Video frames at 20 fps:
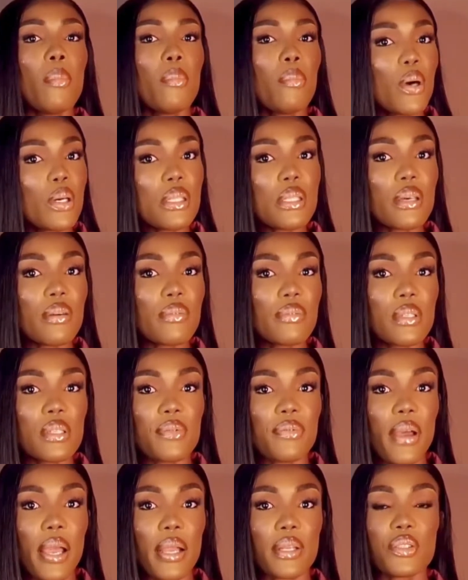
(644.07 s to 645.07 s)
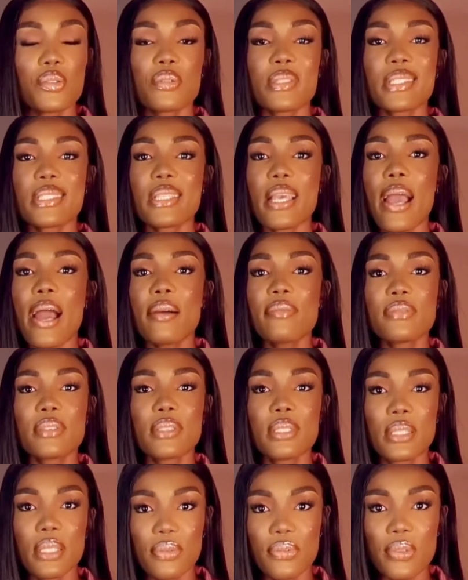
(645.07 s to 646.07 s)
Most of those factories, they have
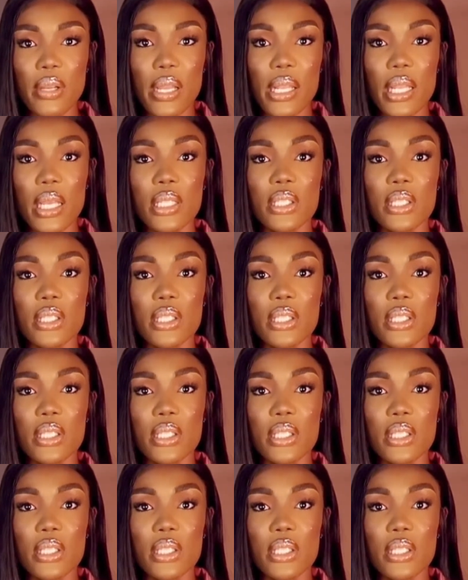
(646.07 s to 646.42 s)
different